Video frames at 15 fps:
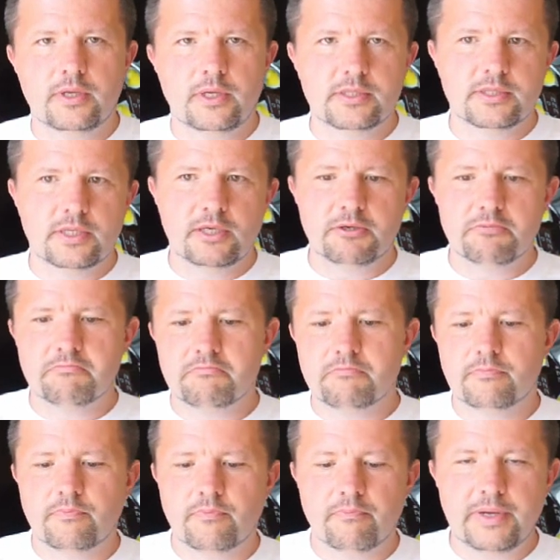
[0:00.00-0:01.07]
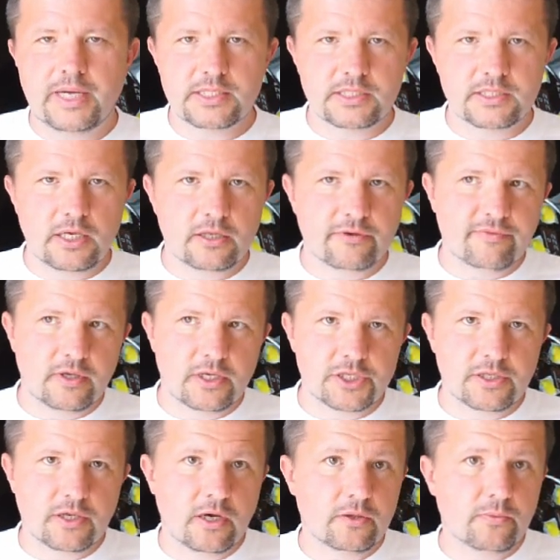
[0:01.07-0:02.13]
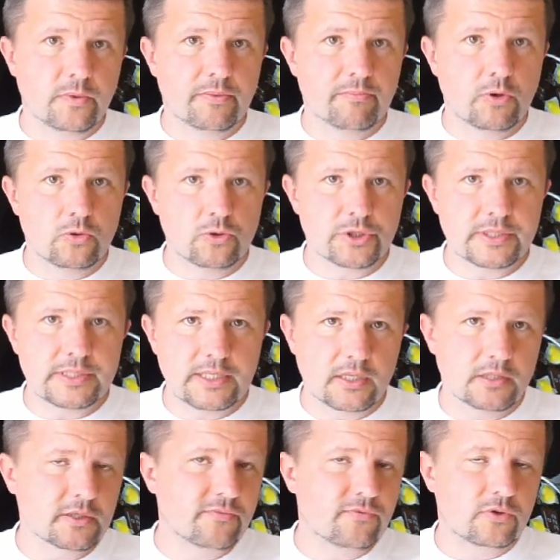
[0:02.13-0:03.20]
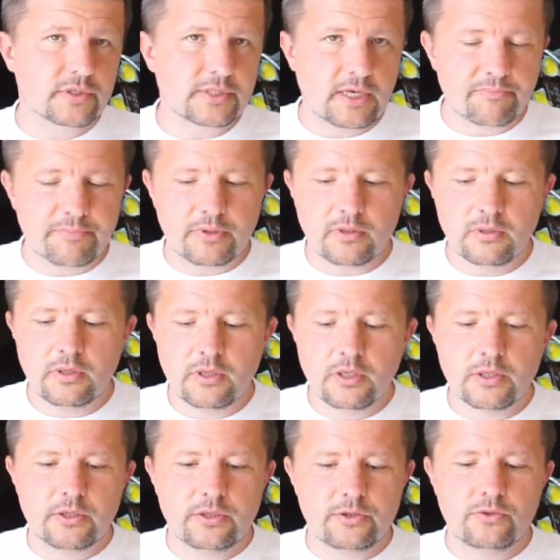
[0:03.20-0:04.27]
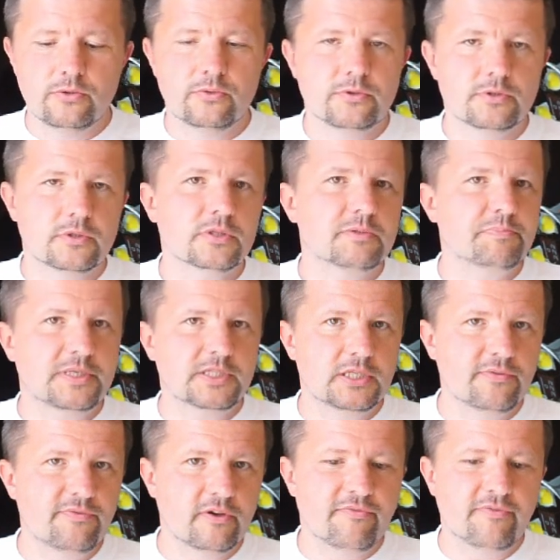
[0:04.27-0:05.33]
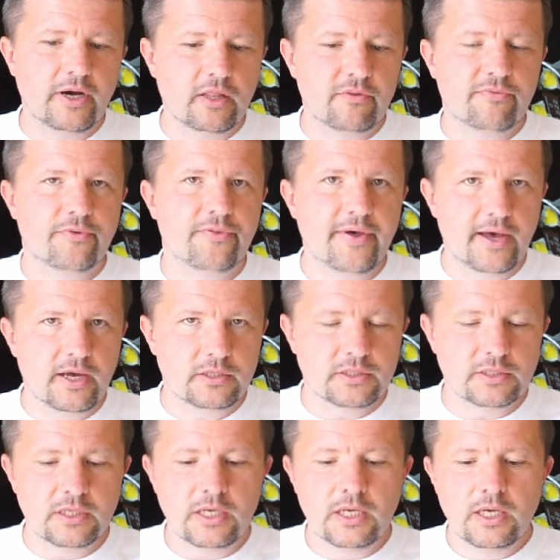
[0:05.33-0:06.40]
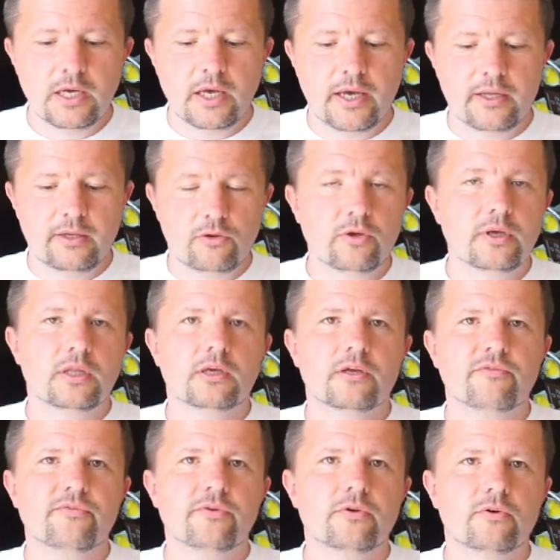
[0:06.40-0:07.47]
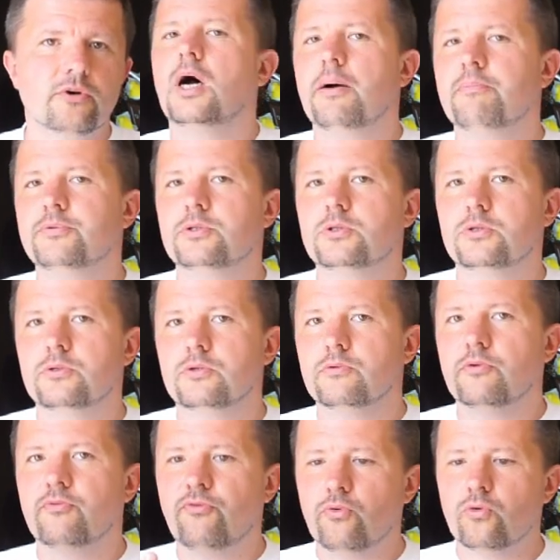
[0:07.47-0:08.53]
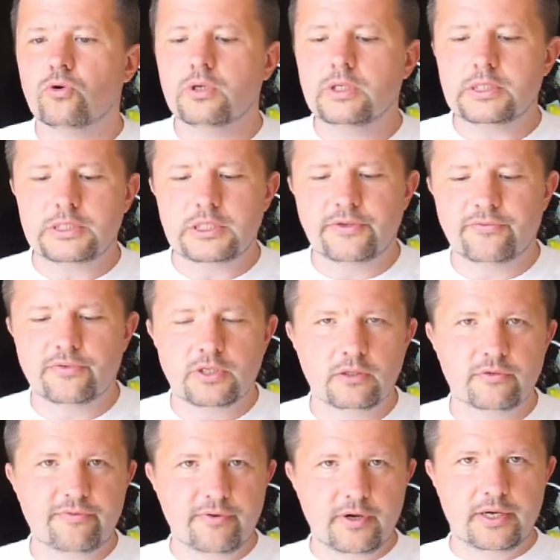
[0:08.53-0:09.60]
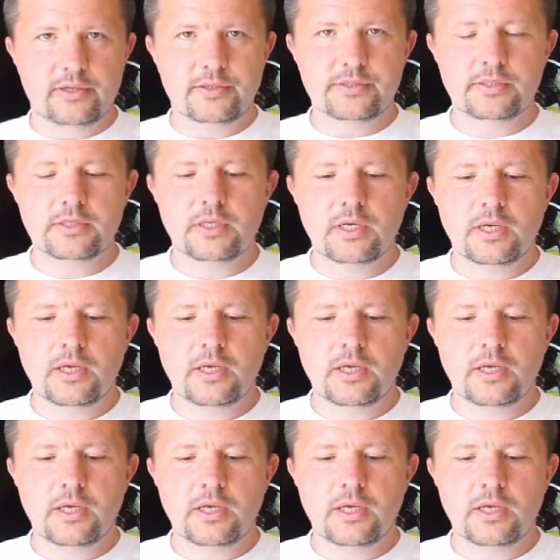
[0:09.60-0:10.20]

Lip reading: is a bed stand flashlight with motion sensing, for example, use specific file for that. And you can configure up to 4 different files,